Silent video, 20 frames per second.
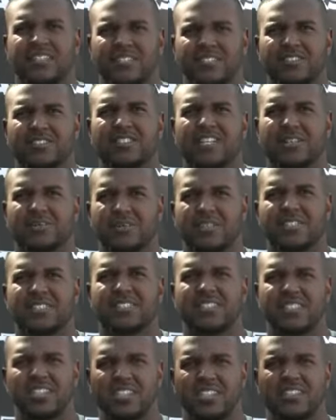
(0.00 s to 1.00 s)
little seamless,
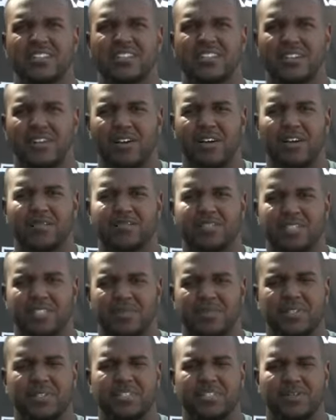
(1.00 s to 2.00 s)
and then you know, obviously,
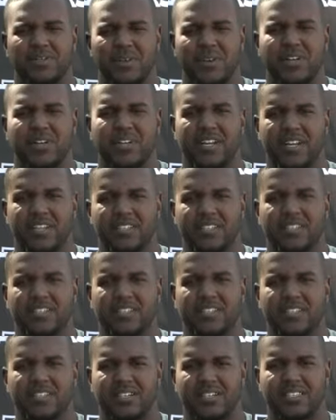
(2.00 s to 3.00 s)
I'm gonna need to work there just
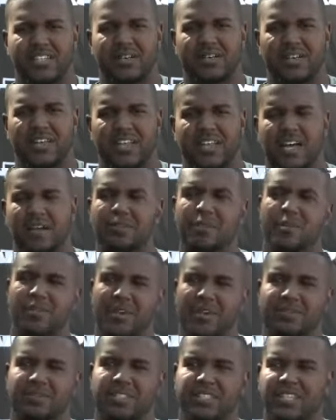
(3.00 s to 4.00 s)
because I've had a lot more
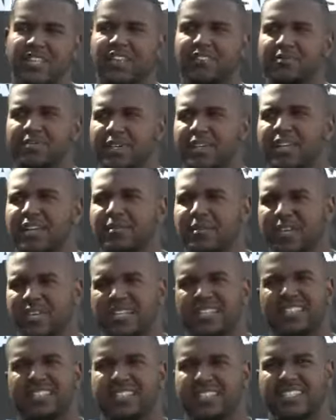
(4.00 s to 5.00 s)
reps to left. But I mean,
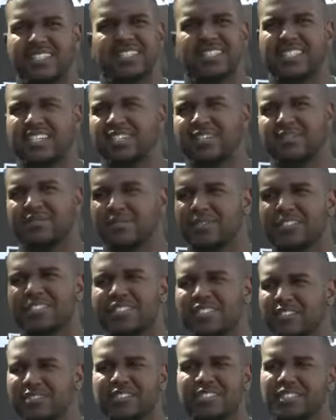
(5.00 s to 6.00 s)
it's it's still it's
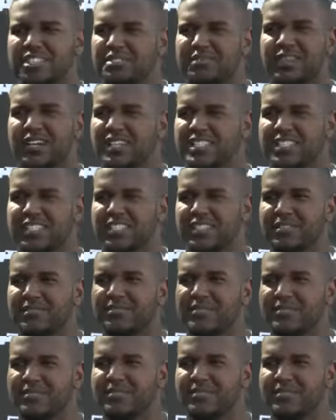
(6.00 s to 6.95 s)
still just as fine as left